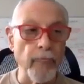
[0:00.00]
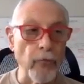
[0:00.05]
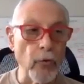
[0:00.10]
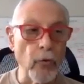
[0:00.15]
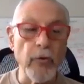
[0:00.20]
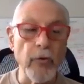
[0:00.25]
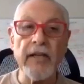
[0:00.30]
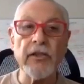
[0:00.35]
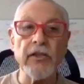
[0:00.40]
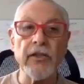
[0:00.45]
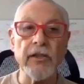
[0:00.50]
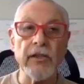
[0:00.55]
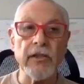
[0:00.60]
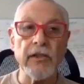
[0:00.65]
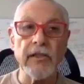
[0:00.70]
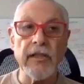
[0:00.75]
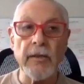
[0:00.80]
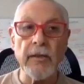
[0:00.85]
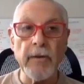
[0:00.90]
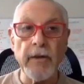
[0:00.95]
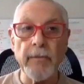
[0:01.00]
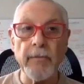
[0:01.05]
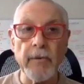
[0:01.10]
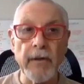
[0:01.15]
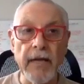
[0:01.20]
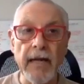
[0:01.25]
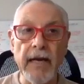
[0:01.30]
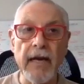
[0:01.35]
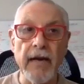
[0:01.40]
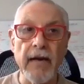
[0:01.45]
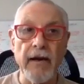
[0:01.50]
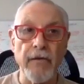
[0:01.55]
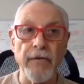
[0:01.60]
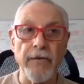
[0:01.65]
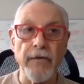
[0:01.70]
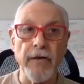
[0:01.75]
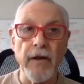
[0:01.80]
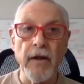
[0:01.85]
questions that people have